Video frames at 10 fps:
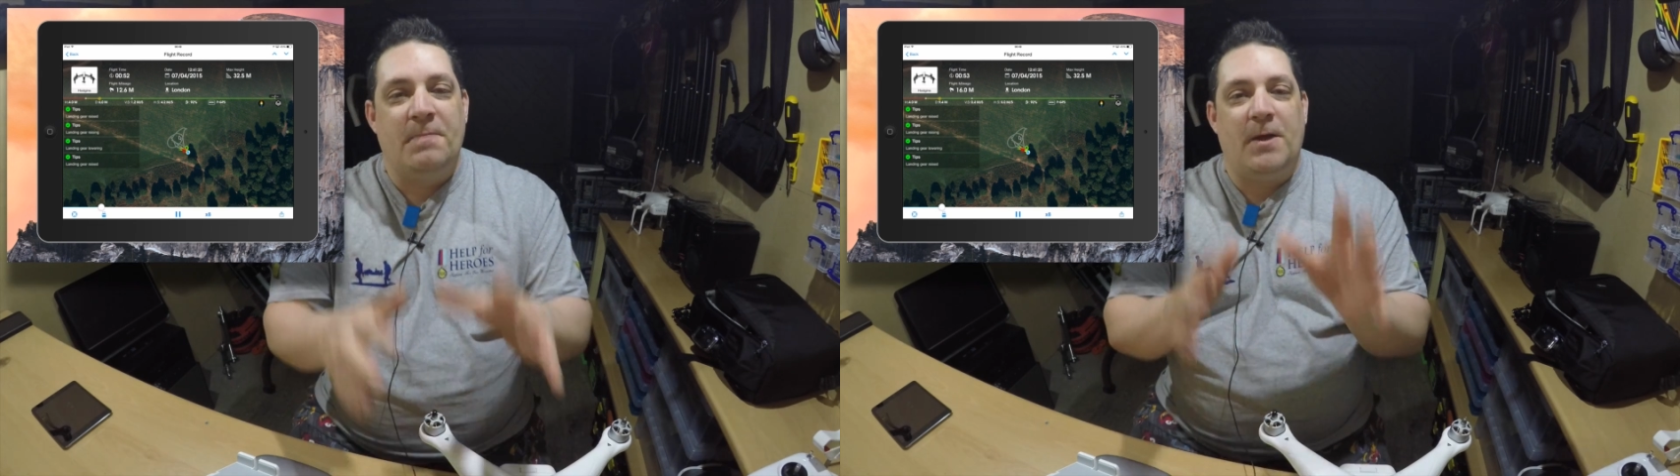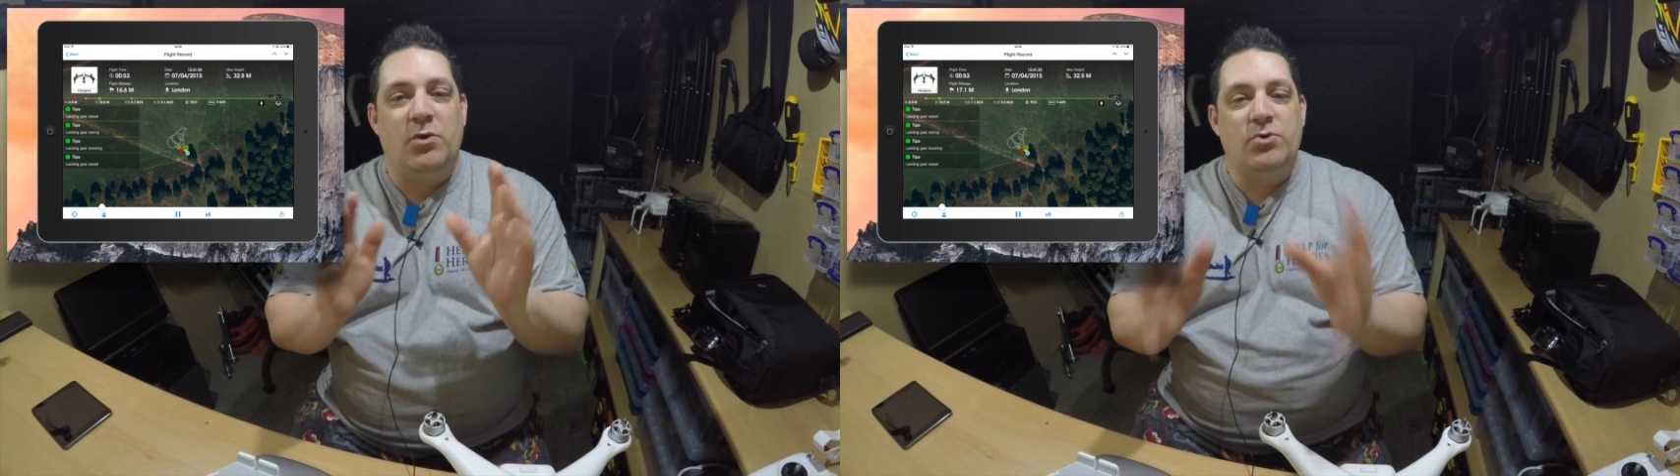
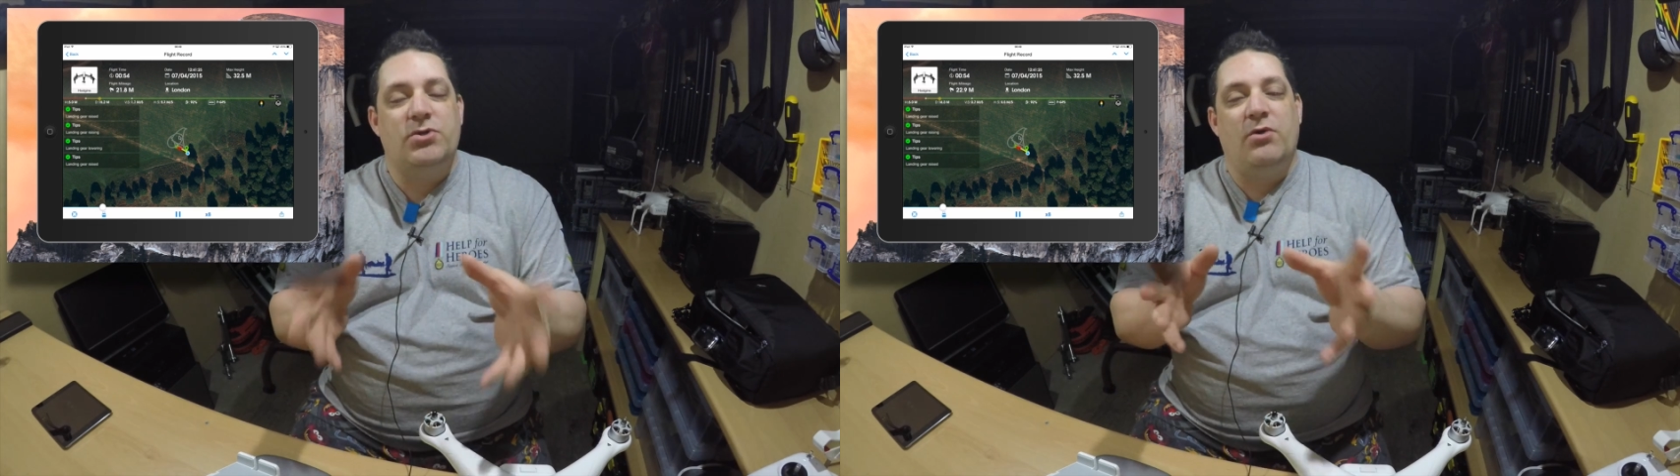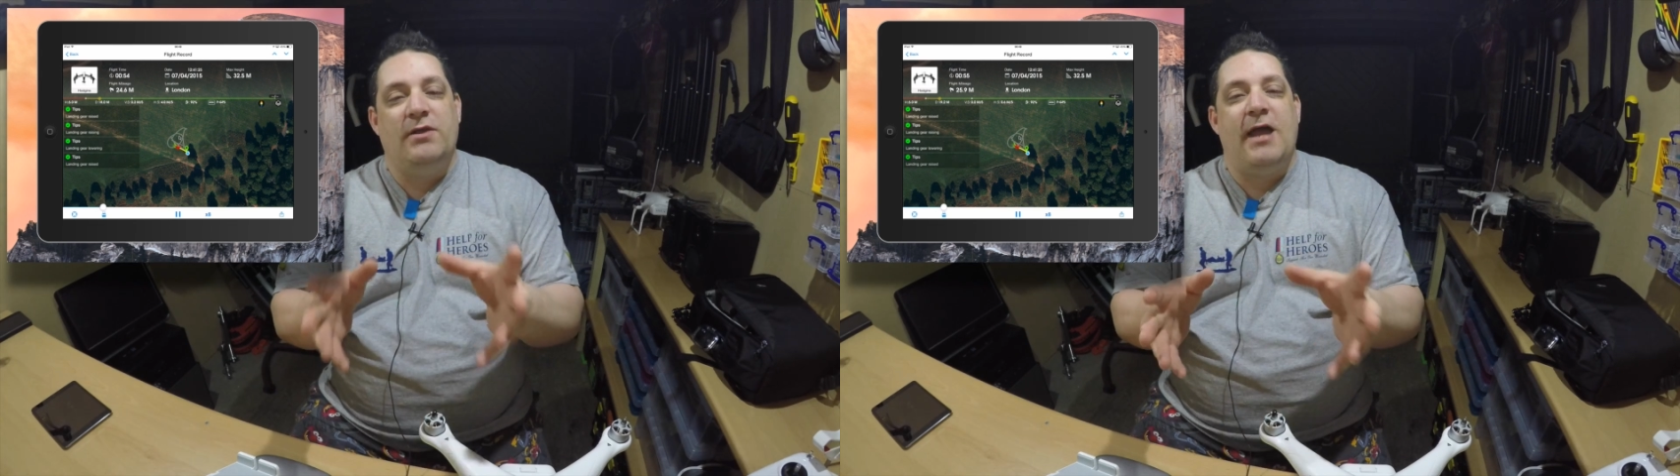And
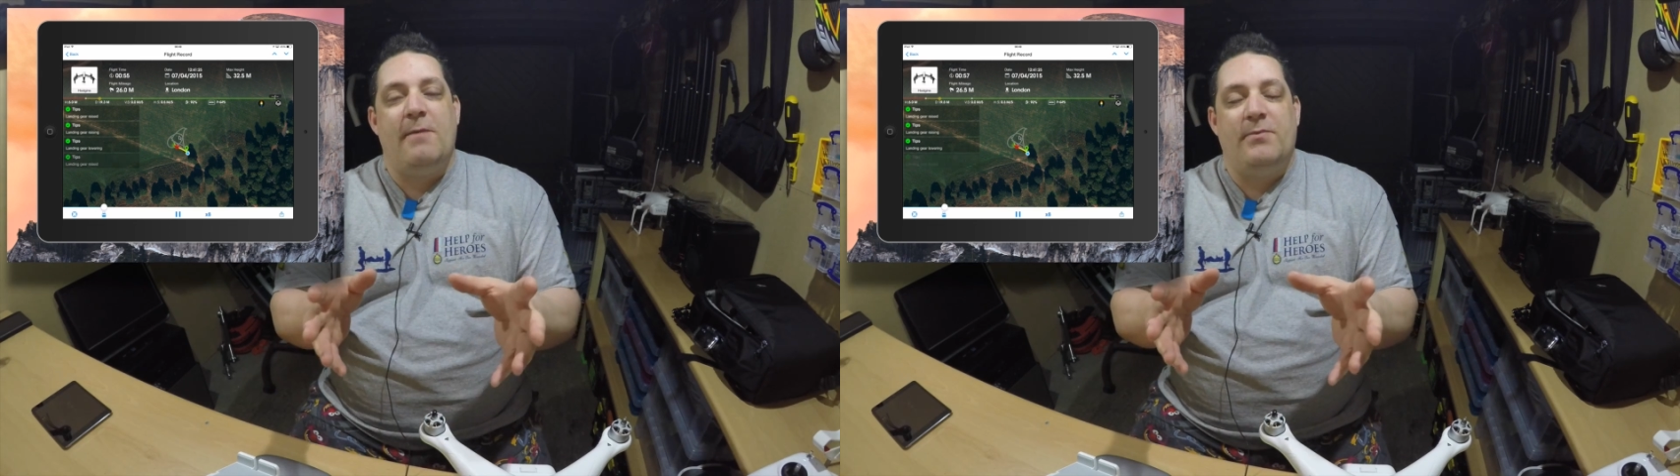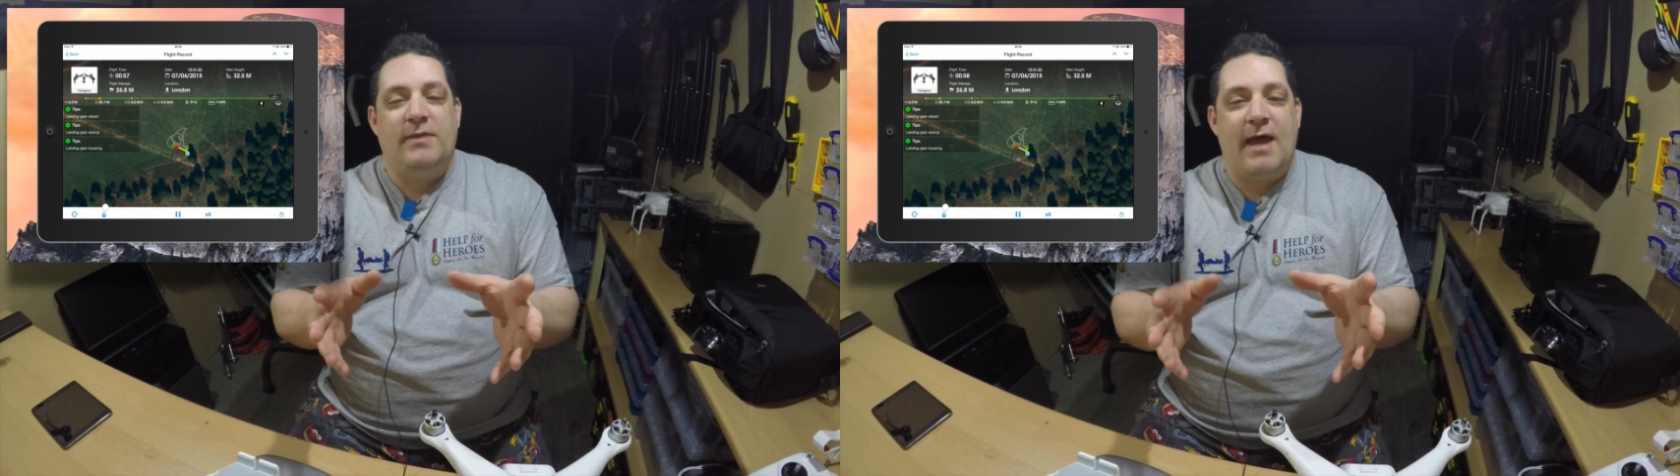also on the
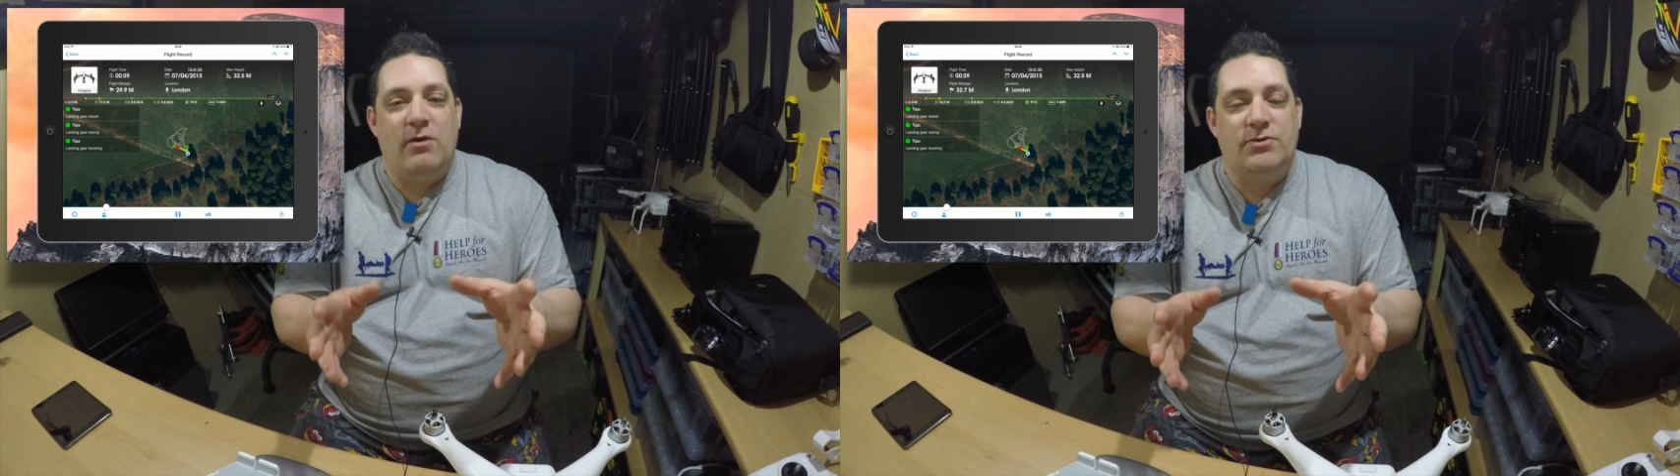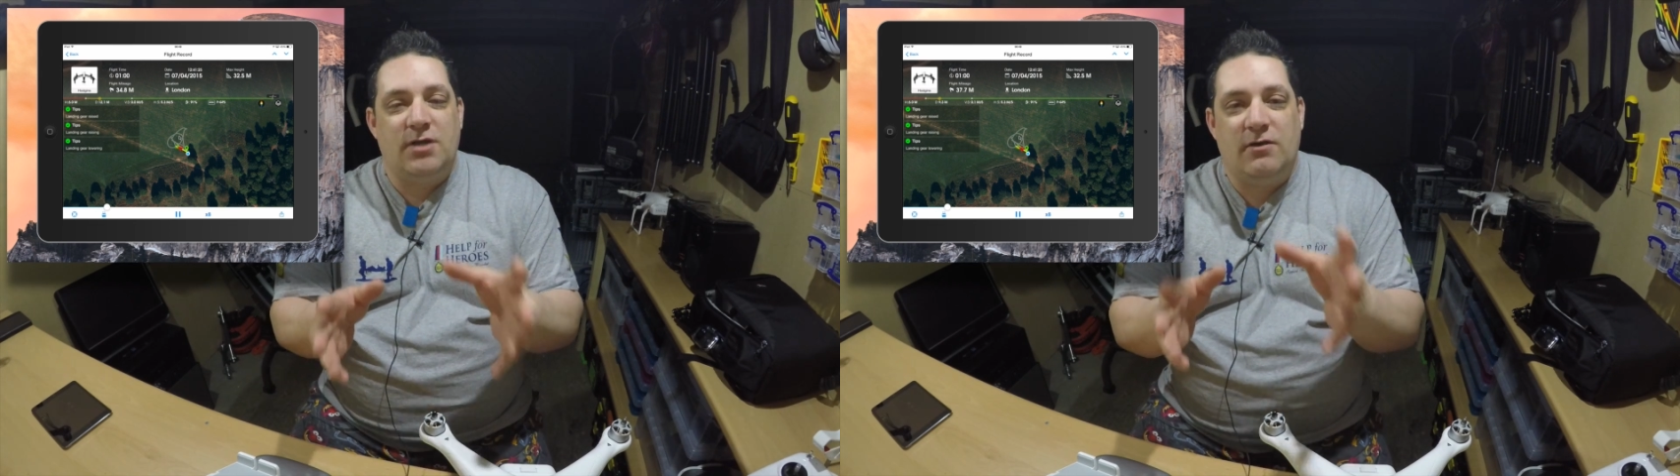app
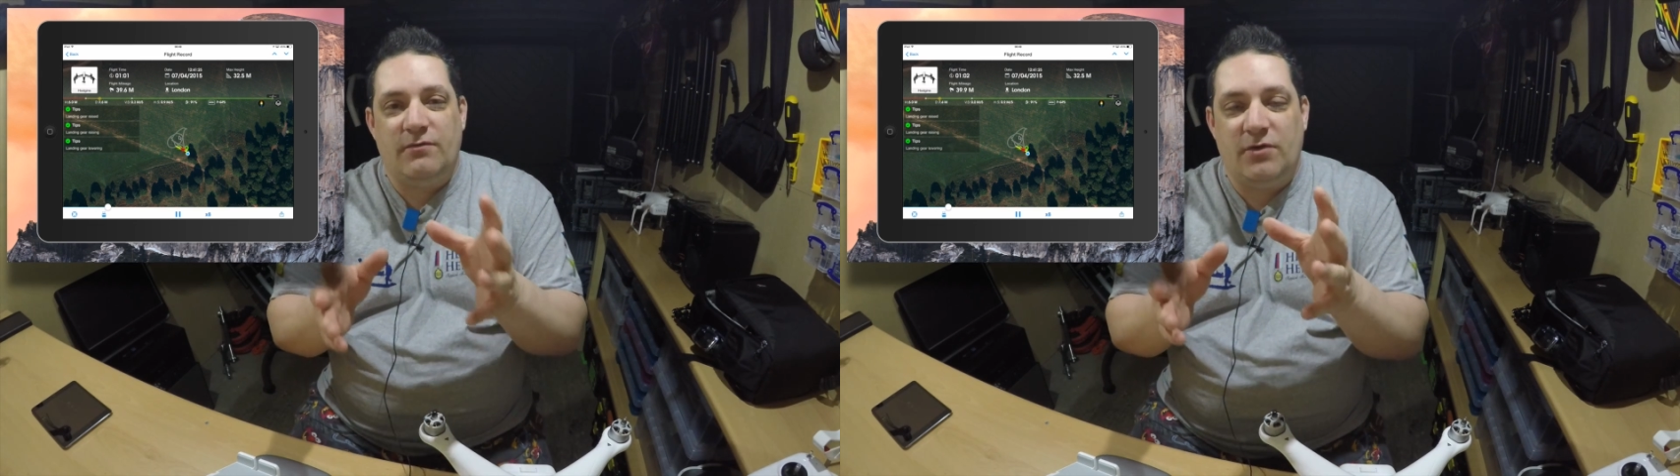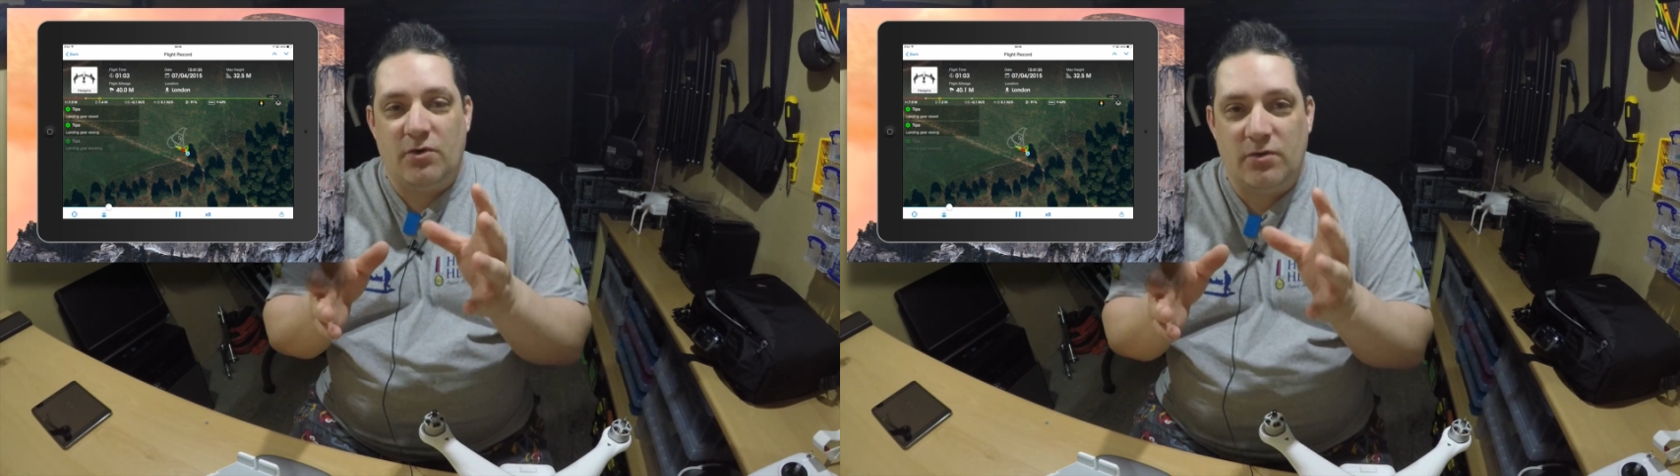now, so
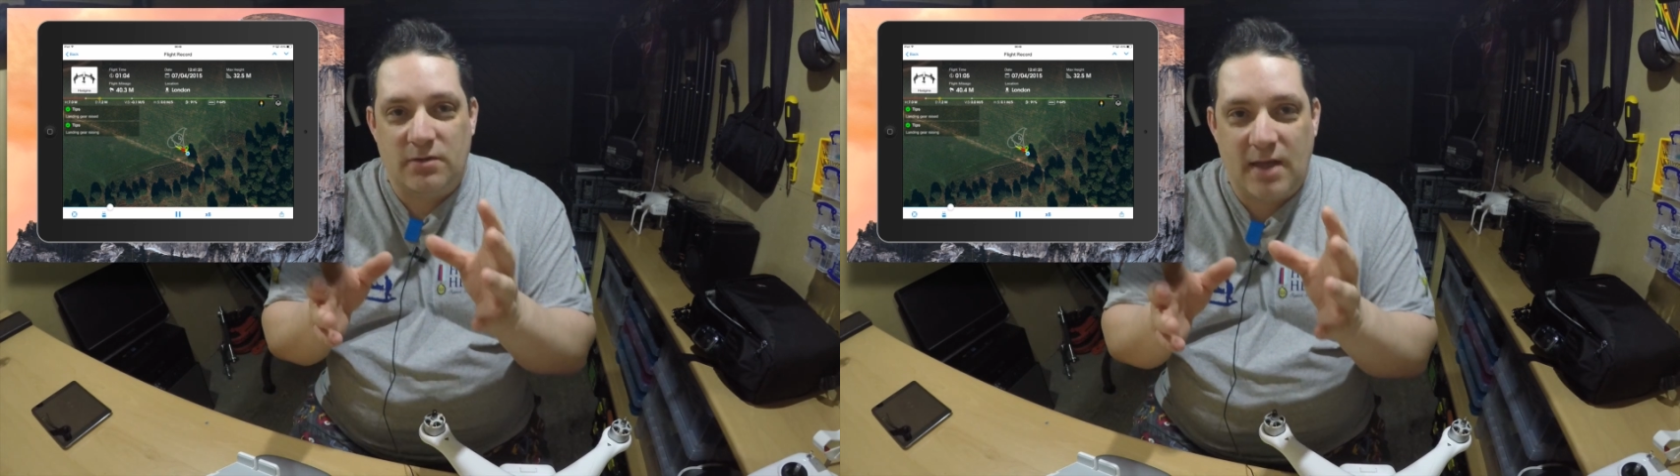if you